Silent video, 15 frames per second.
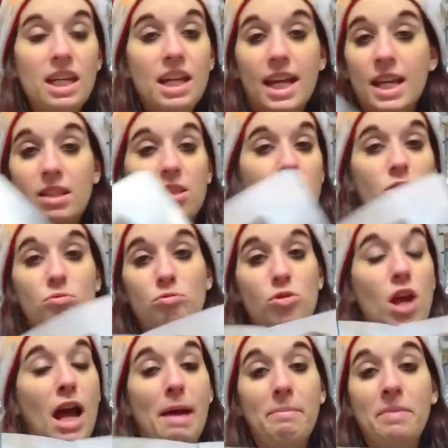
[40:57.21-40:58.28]
I did
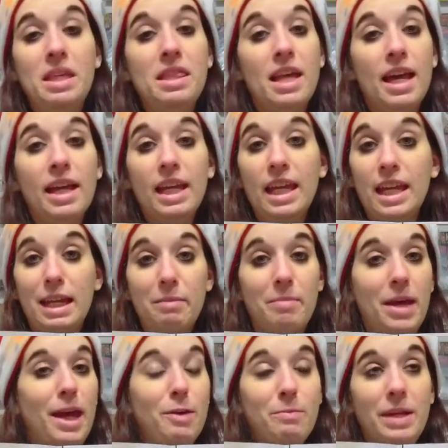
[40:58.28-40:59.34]
not mean that in a
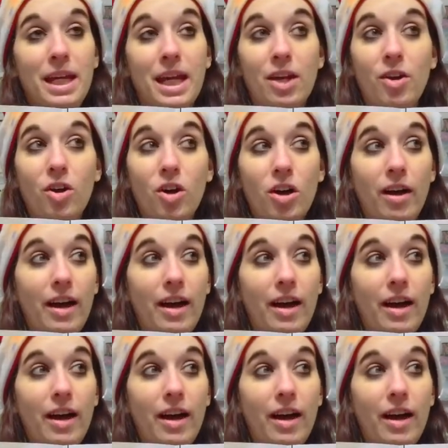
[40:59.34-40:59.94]
bad way at all.